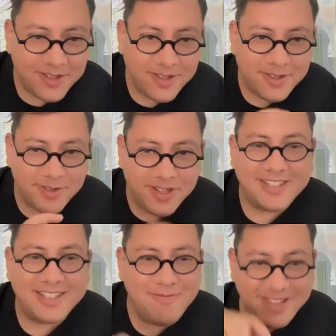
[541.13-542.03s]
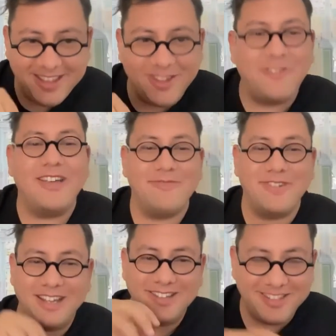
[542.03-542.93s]
so it's coming in November.
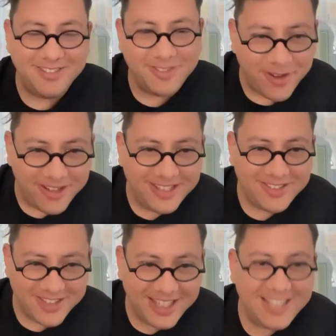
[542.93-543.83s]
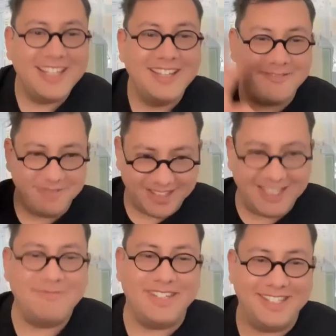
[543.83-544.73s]
Uh, it's a little early to say, but coming.